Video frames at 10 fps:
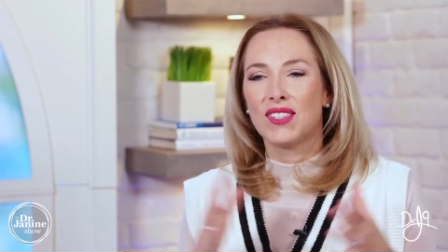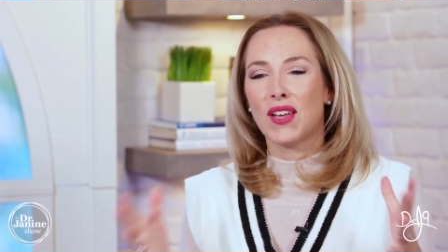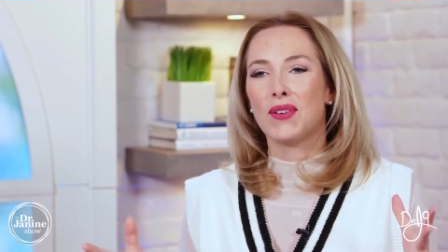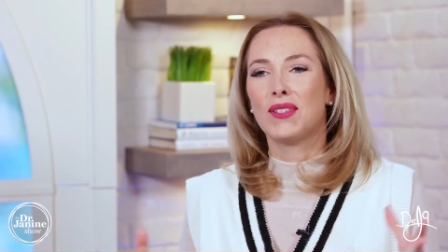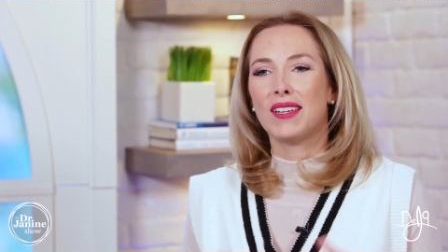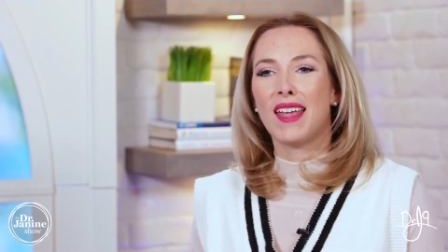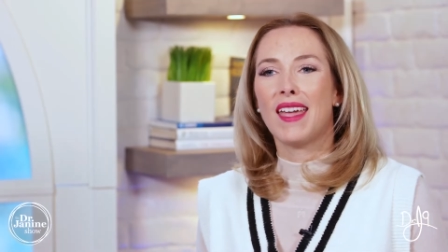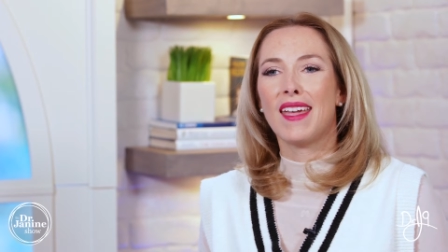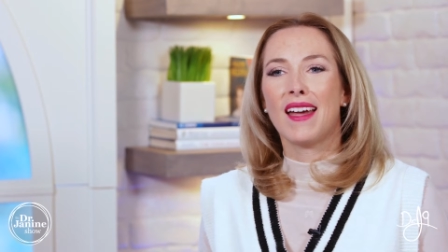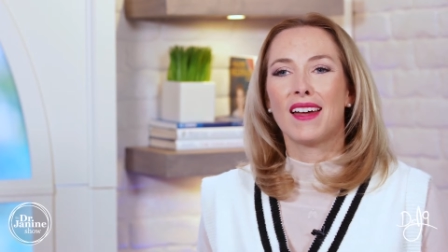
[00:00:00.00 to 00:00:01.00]
So
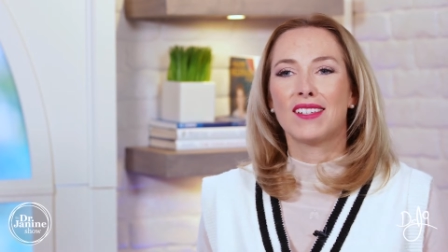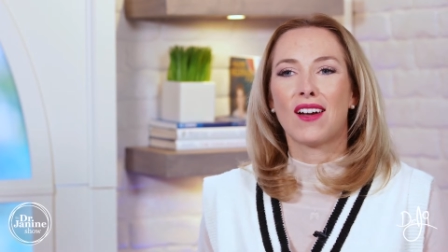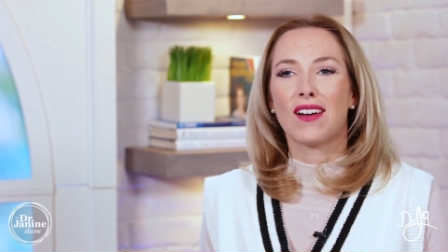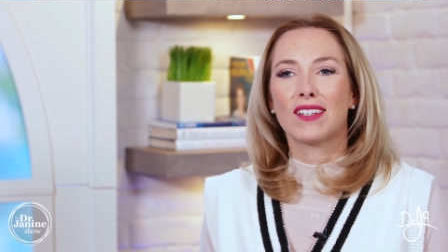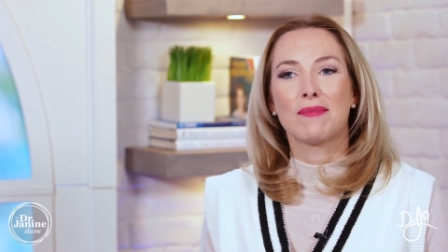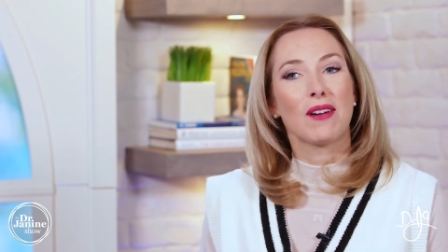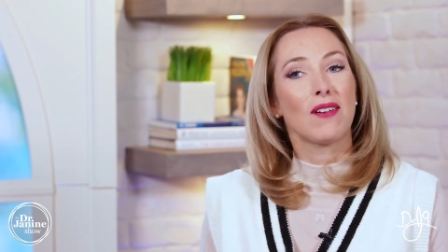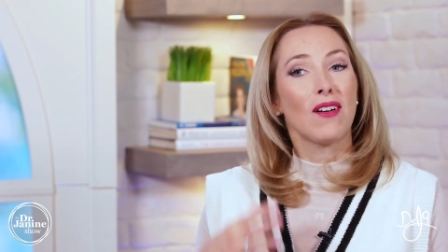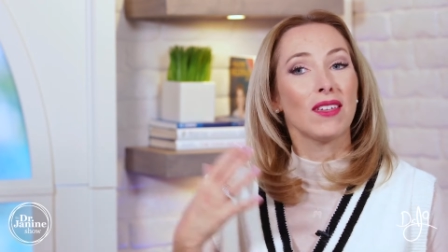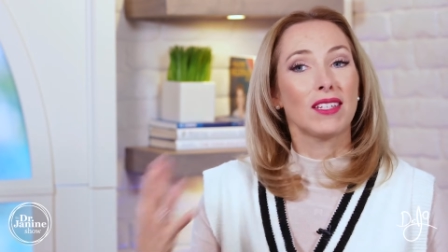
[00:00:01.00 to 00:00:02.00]
today I talked
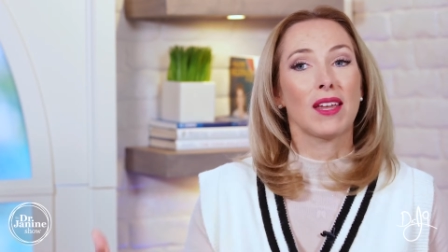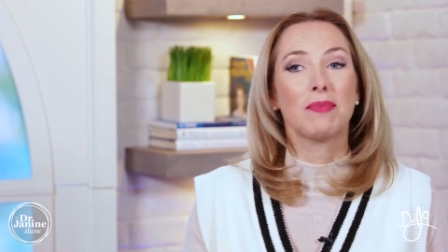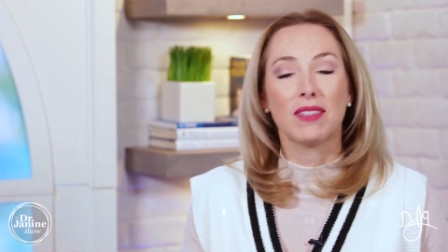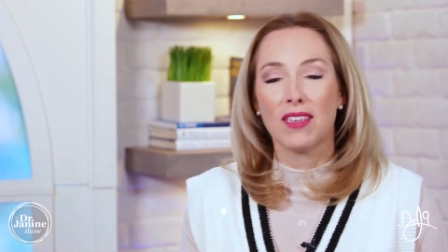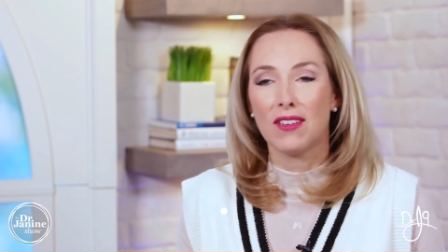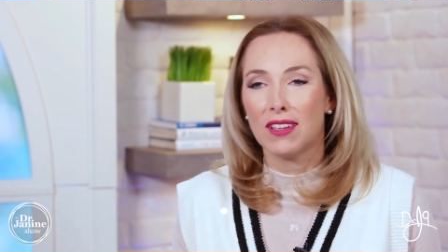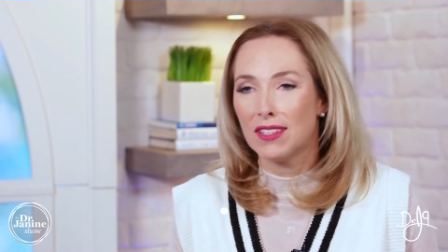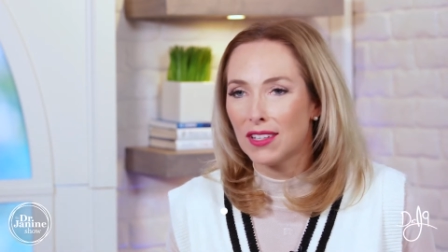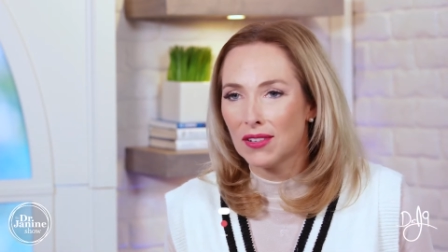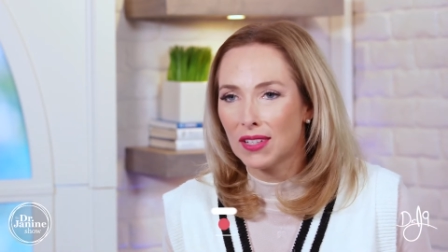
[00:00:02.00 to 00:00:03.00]
about all the tips that you
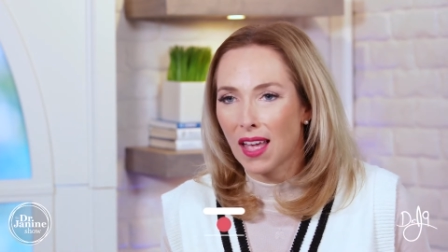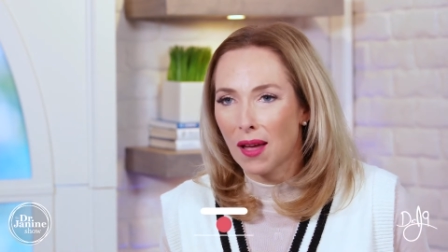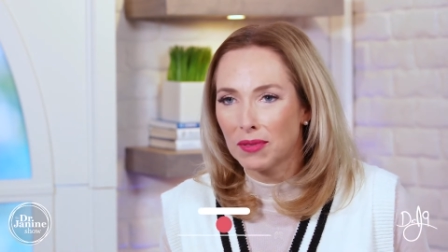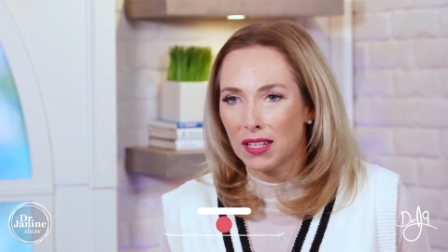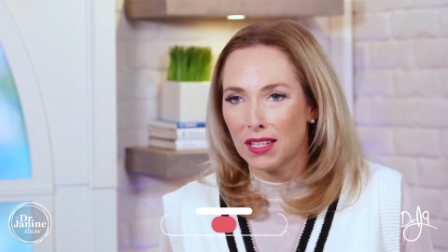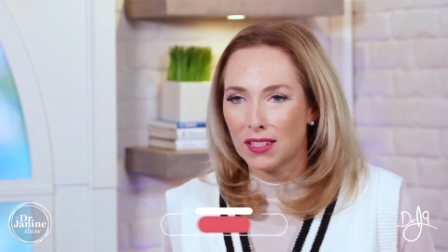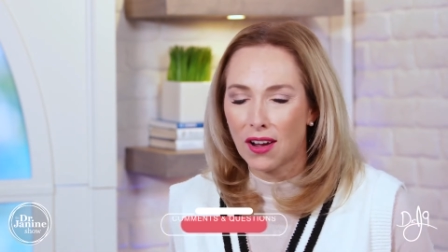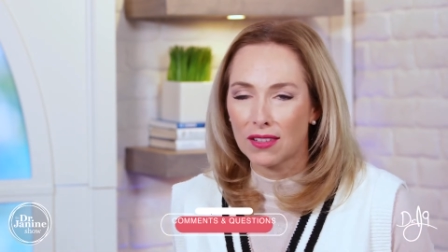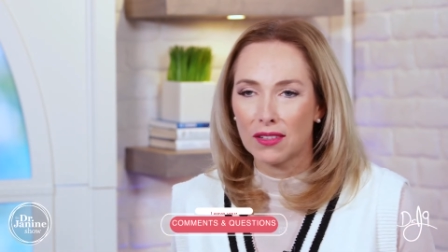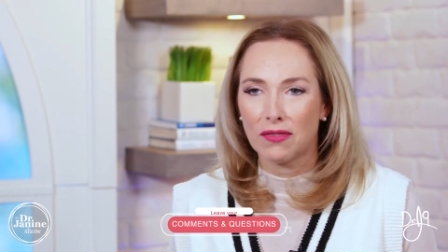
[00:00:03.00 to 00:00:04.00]
can do to help to
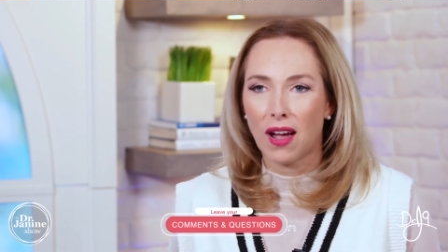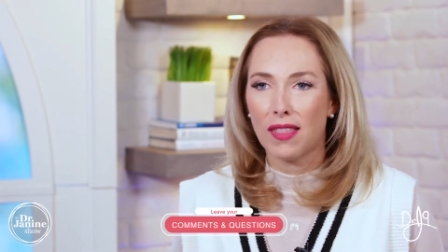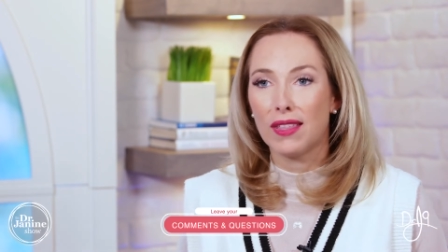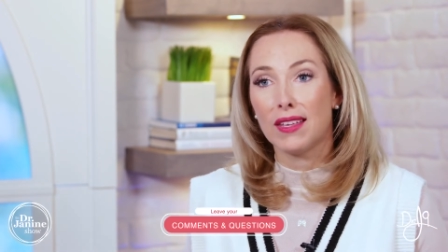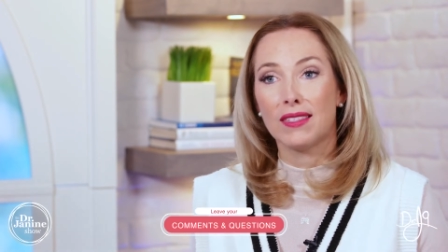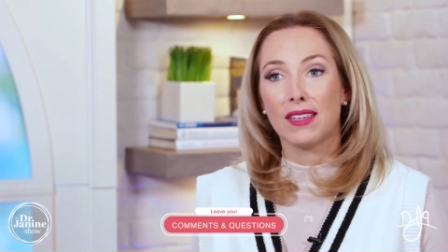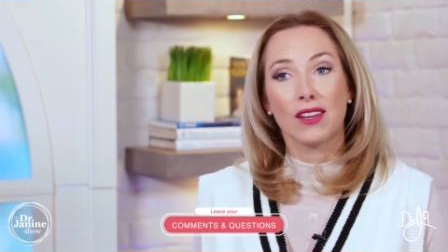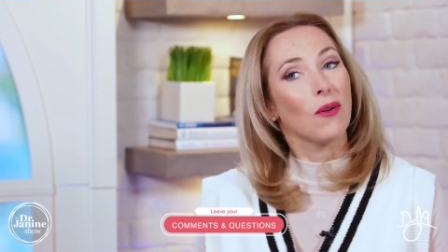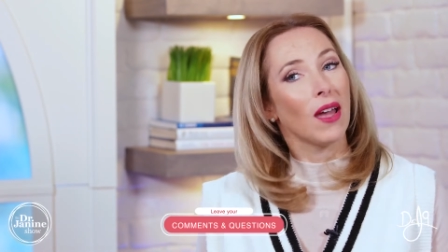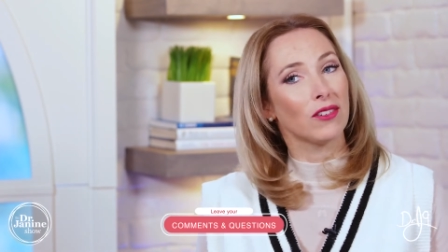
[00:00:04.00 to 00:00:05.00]
detoxify these
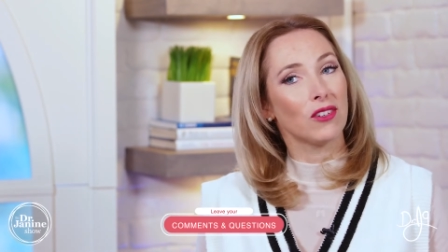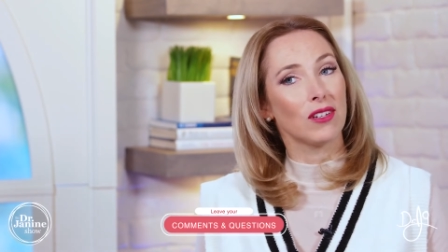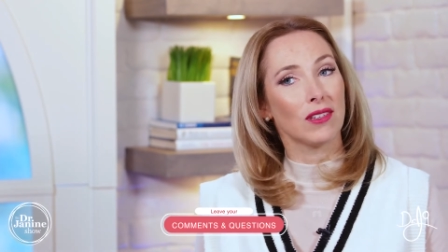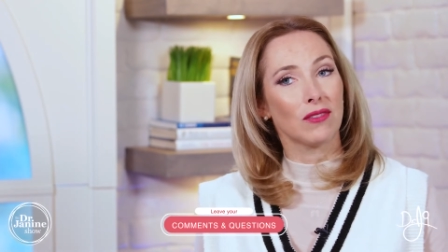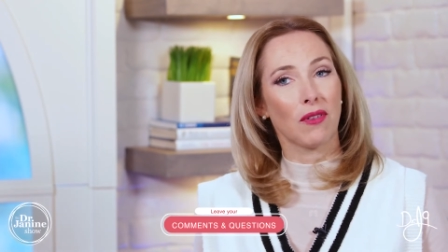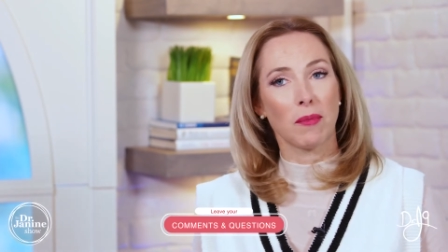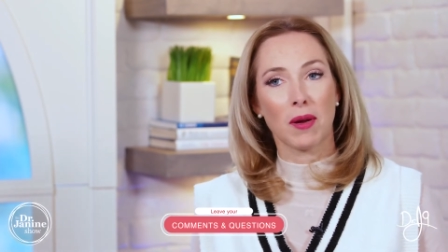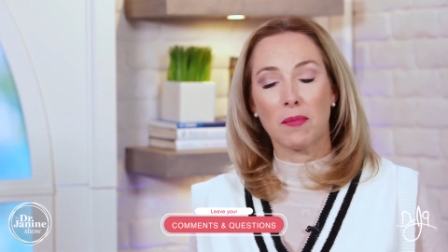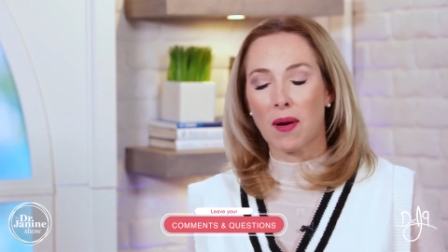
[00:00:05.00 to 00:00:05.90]
xenoestrogens from your